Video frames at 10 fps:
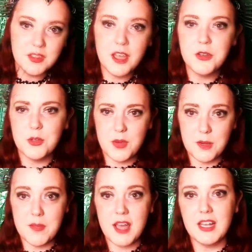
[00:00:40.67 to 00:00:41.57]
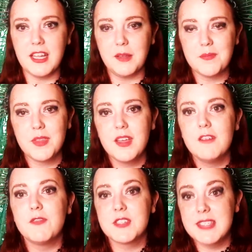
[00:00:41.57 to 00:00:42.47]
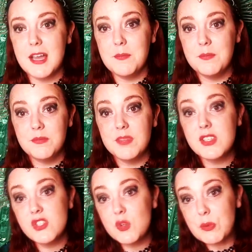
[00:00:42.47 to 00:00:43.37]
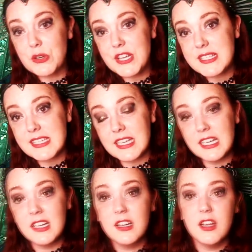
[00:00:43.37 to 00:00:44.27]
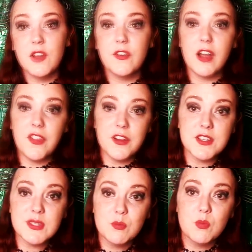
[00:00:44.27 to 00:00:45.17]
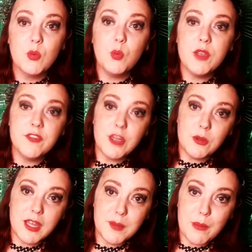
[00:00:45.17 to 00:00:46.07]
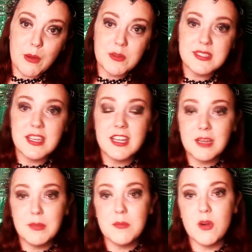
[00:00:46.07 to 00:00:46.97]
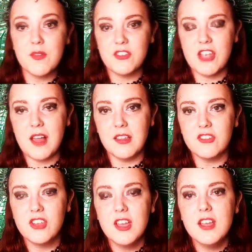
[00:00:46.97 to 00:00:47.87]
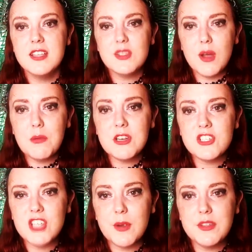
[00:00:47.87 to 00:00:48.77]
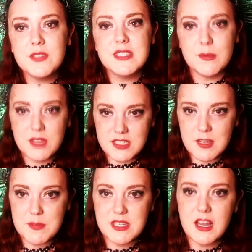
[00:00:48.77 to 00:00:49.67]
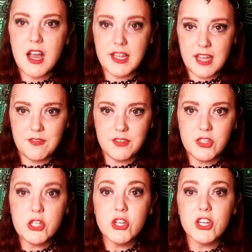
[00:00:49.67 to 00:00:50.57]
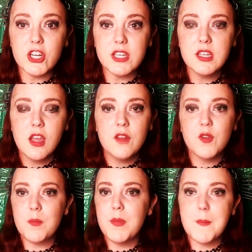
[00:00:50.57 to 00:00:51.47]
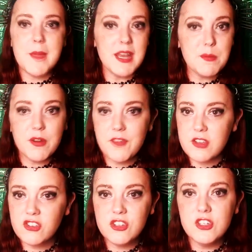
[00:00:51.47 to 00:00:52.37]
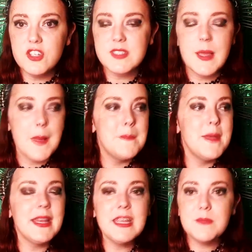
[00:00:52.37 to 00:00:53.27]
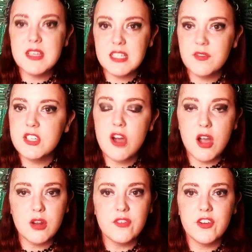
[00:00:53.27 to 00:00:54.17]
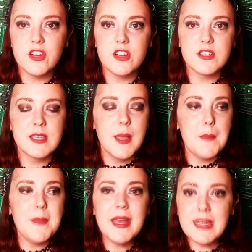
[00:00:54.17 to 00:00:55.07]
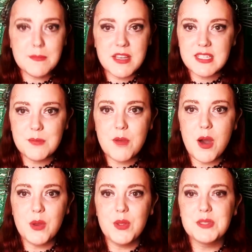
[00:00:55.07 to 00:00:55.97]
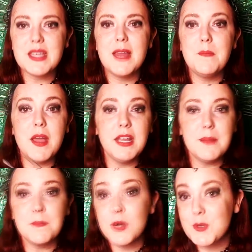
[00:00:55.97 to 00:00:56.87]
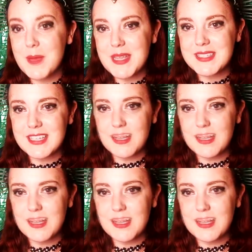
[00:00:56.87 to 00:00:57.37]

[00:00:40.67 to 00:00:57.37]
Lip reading: Underwater modeling. For some, super easy. For others, we float like boats and it can be more of a challenge. So I want to share with you some of the tips that I have learned from many professionals, many amazing photographers, many amazing models, and many mermaids.